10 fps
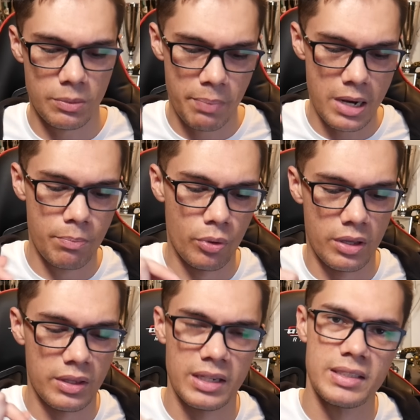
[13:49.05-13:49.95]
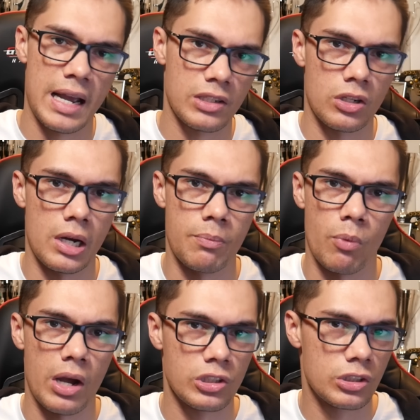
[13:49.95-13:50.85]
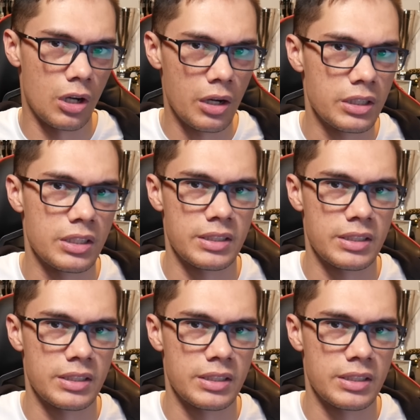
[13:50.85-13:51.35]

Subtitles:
to pinpoint the exact time where I started